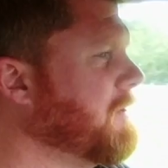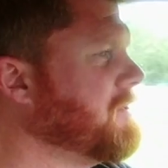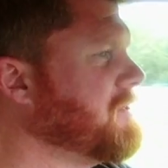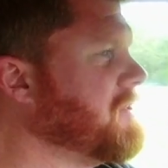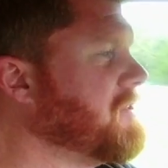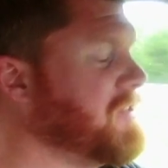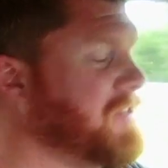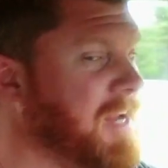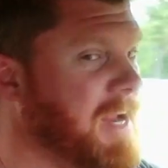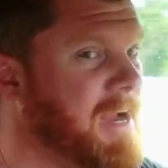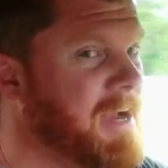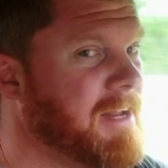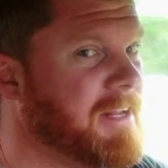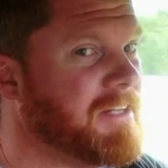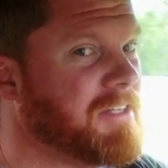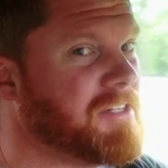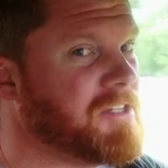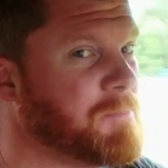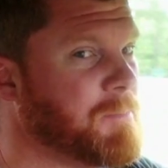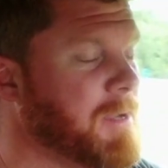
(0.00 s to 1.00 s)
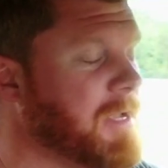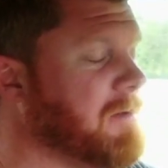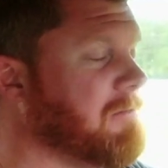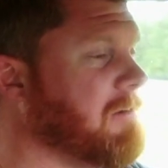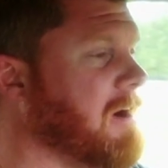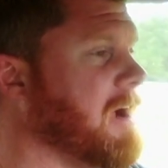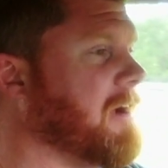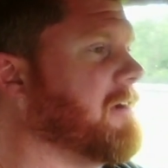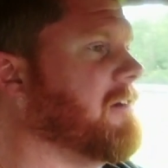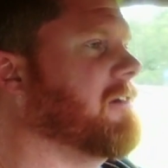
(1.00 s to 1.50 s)
there's a standing speed
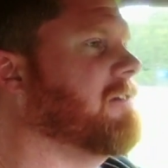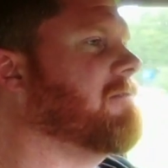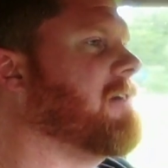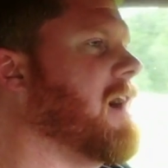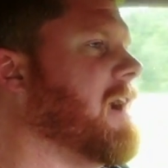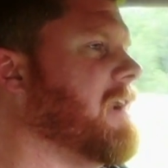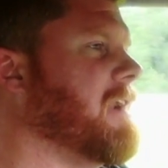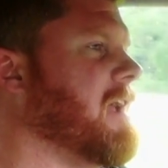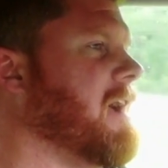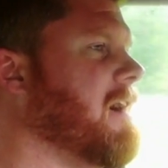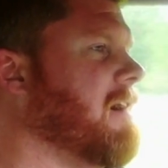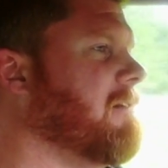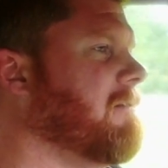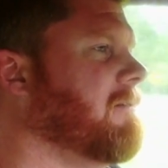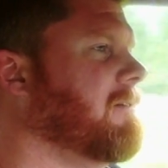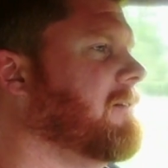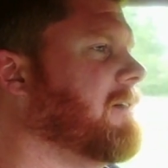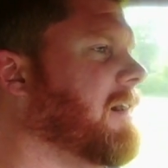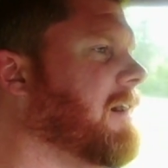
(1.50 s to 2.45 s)
record right now.